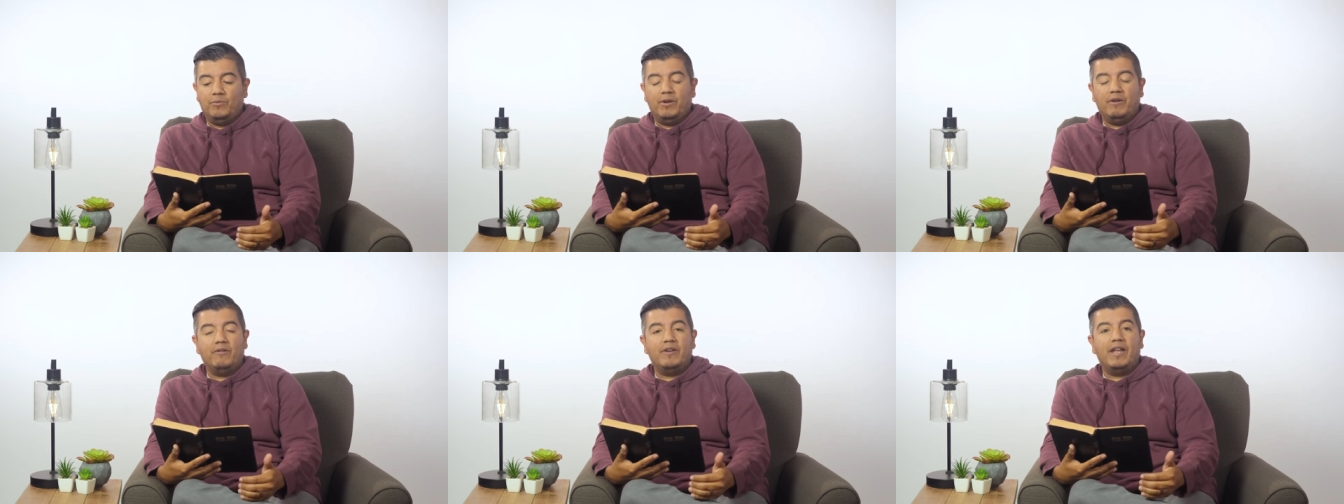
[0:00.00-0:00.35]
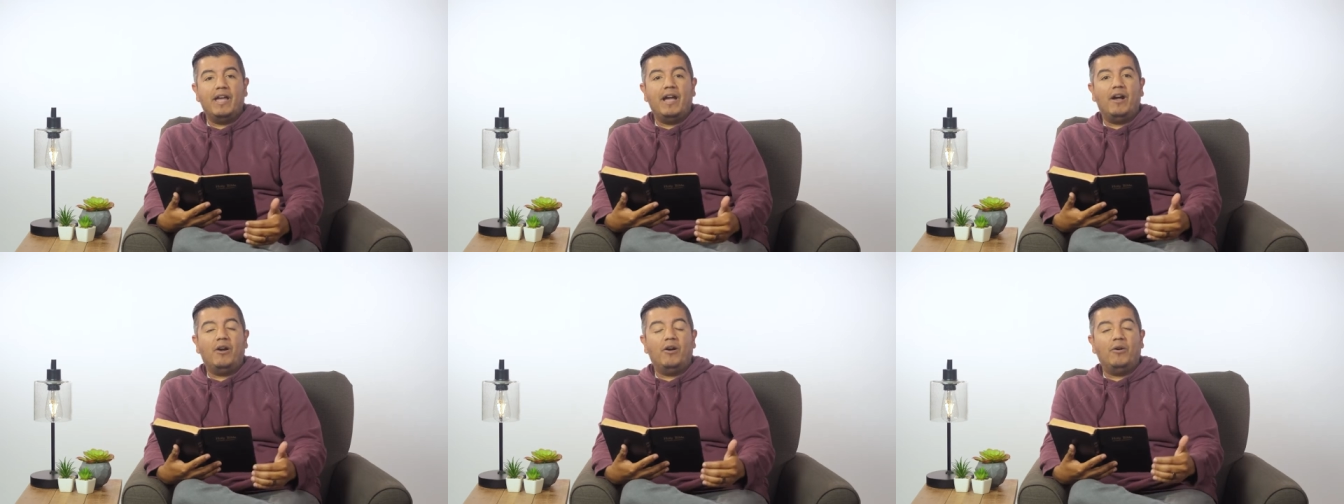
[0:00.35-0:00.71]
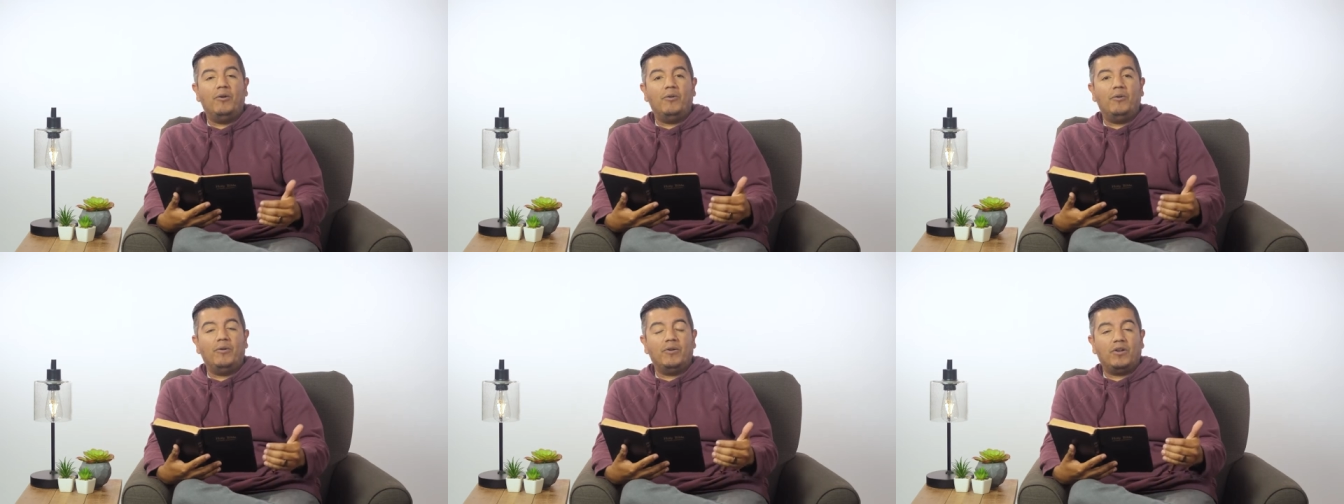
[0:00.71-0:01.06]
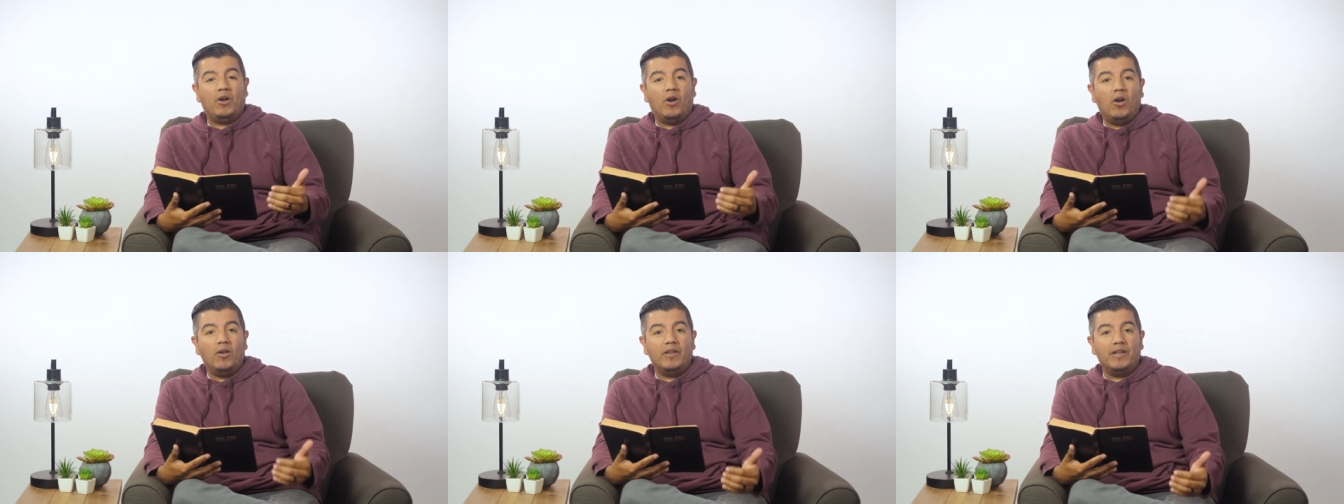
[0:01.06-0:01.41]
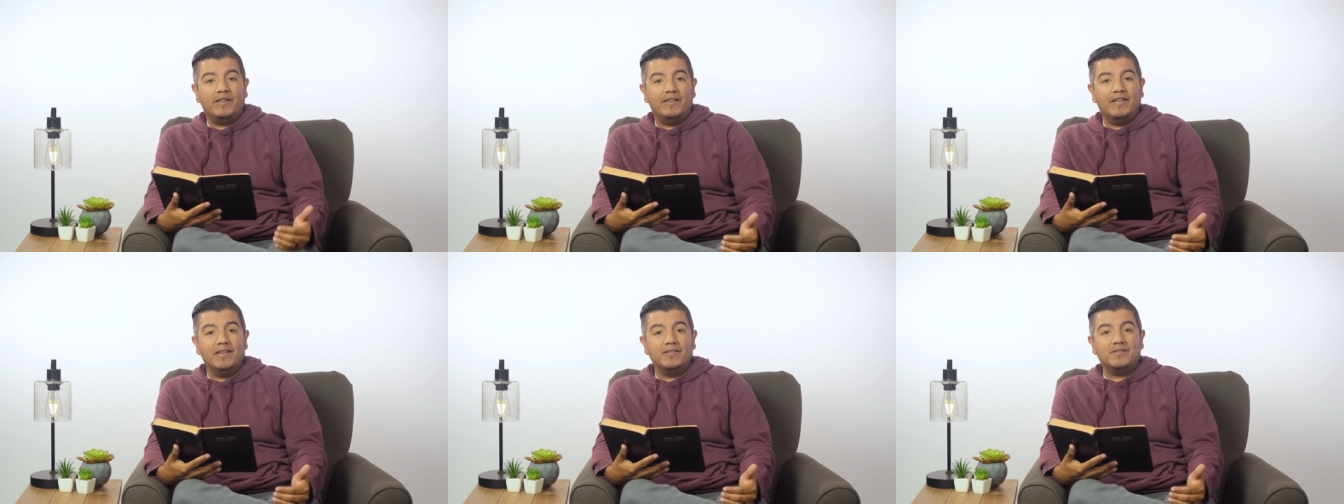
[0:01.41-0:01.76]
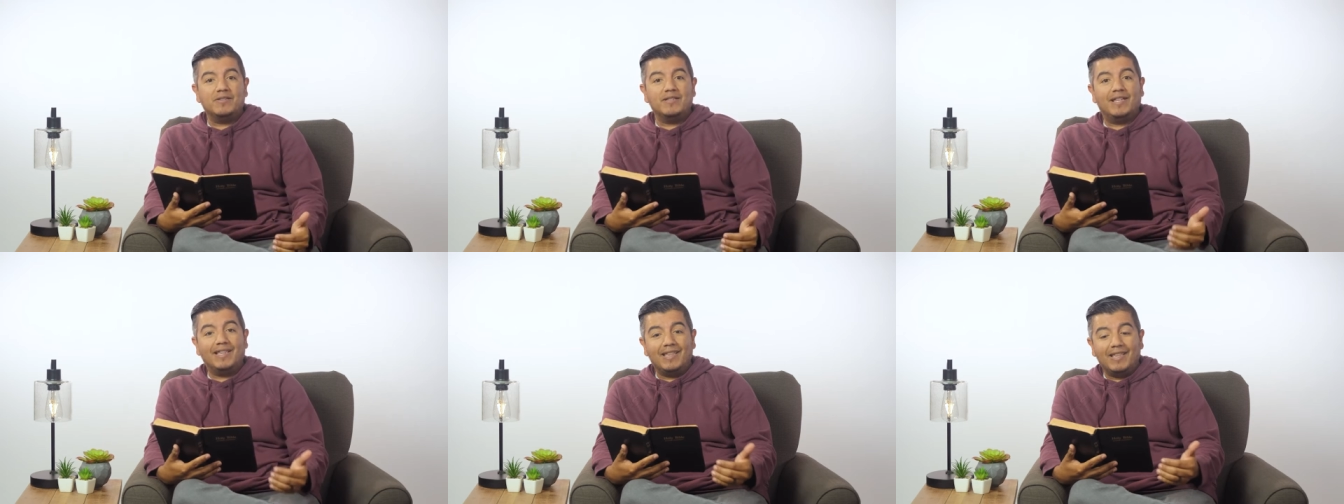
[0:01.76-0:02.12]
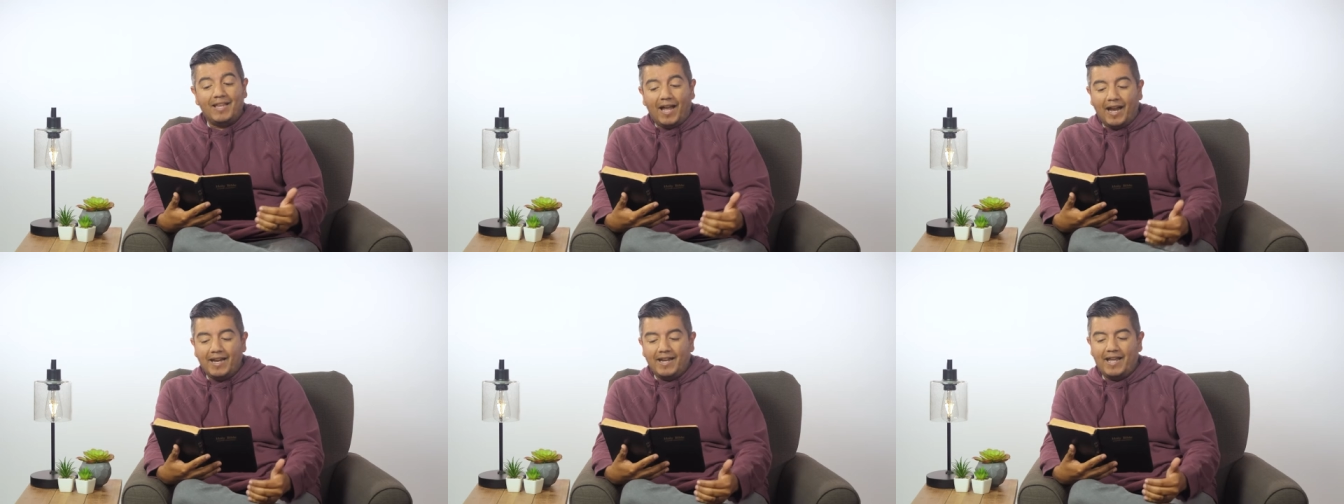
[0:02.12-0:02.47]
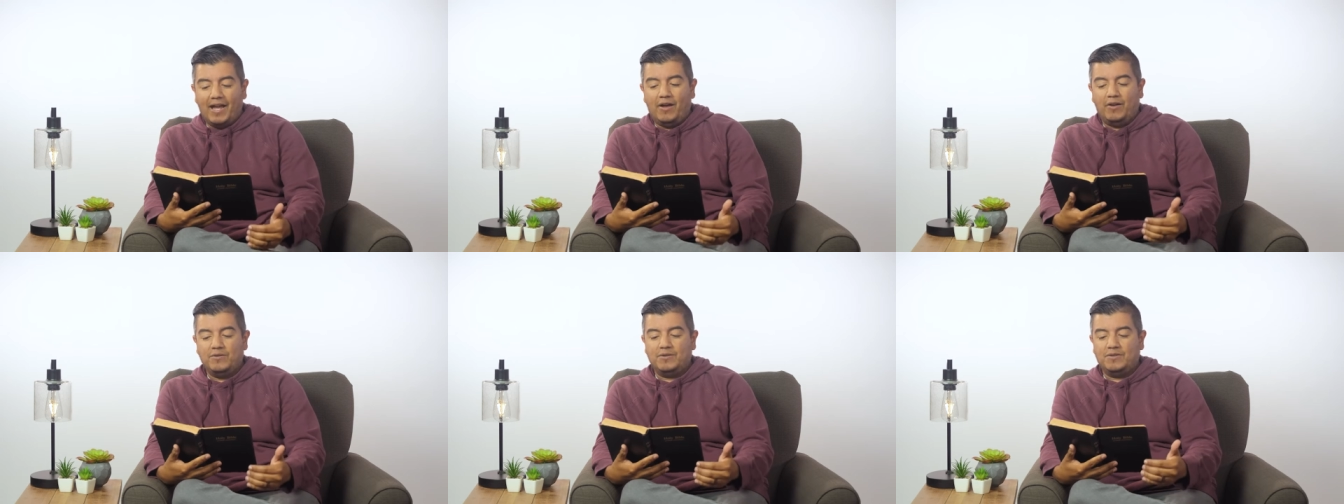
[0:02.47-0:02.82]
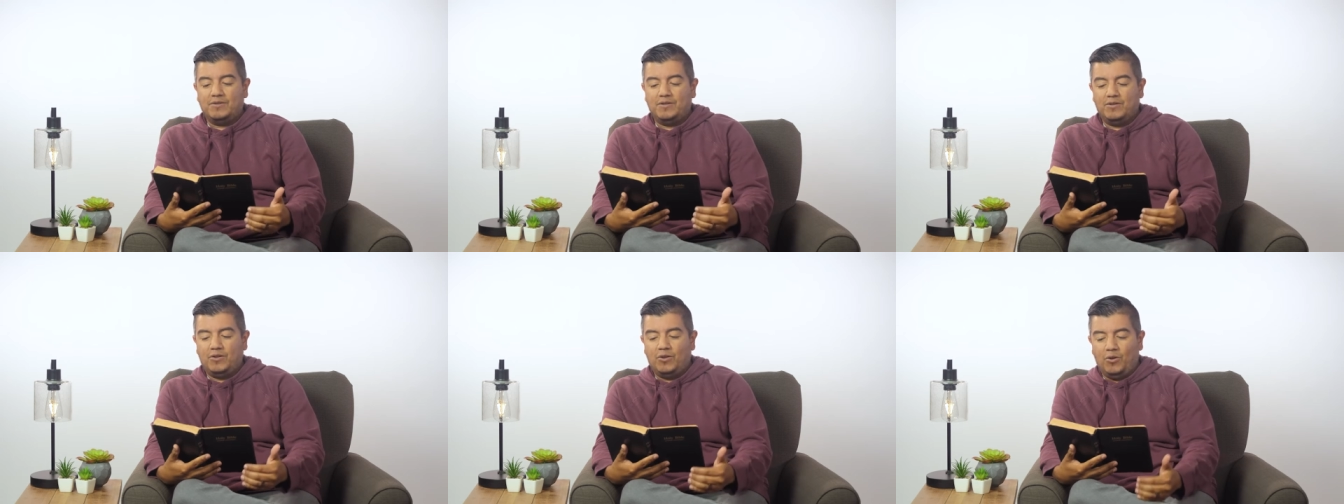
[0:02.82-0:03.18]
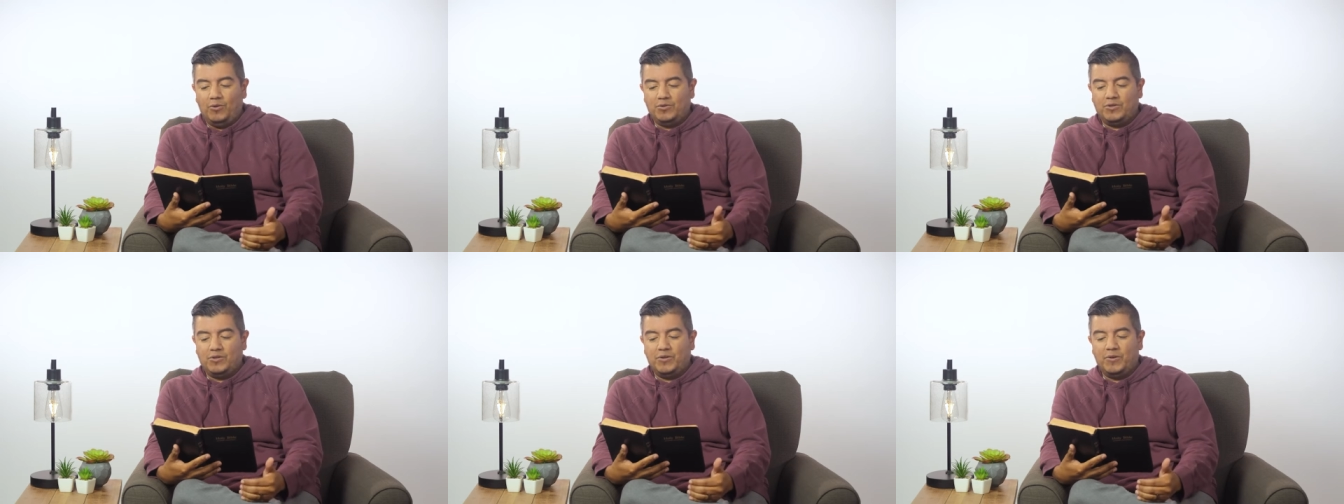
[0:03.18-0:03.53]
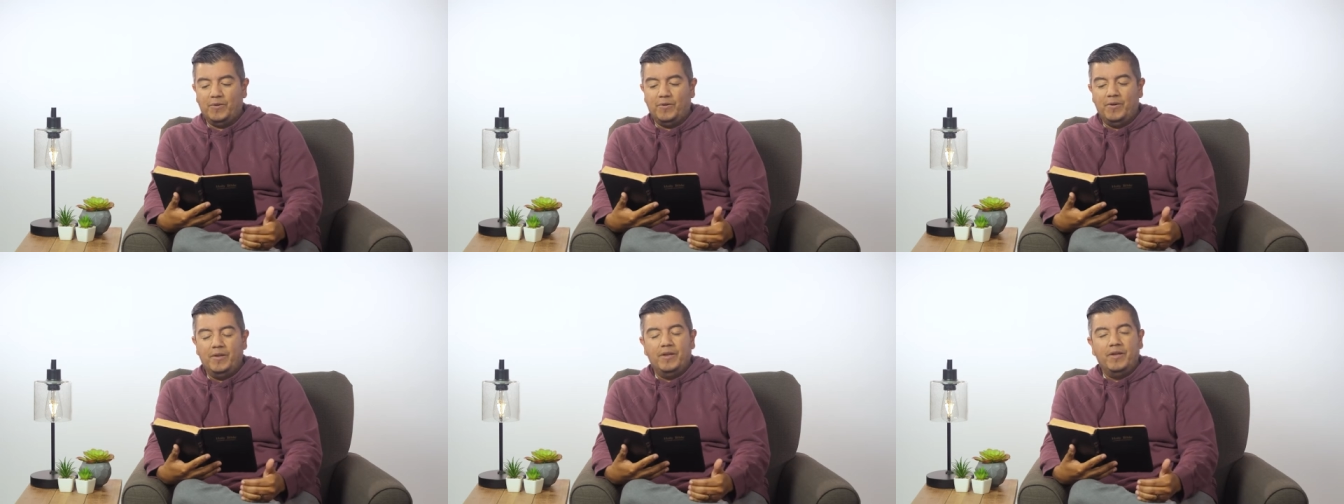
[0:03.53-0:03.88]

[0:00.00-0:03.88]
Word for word: we are now calling this Lighthouse Culture.